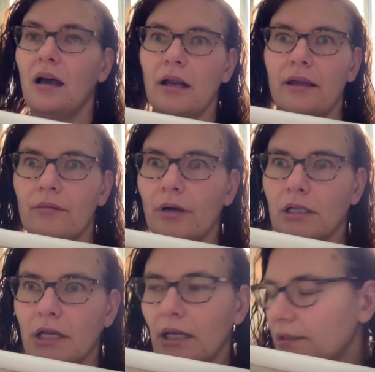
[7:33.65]
another
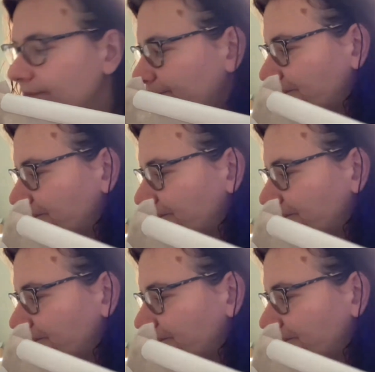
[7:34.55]
project,